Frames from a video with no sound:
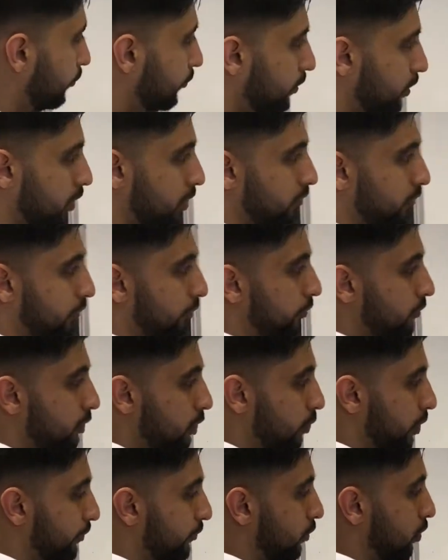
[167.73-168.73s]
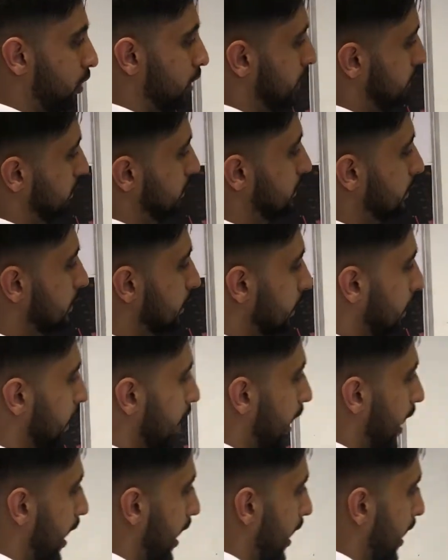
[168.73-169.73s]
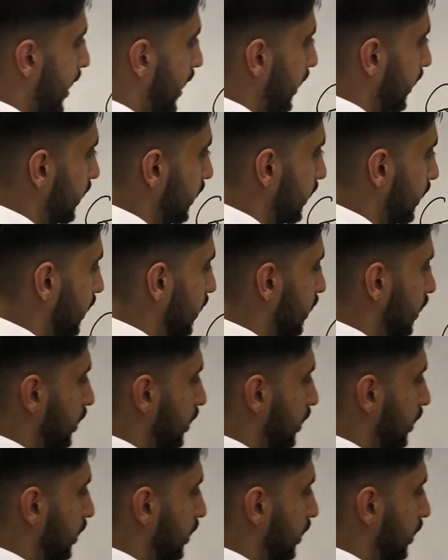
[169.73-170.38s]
sterling versus US dollar. And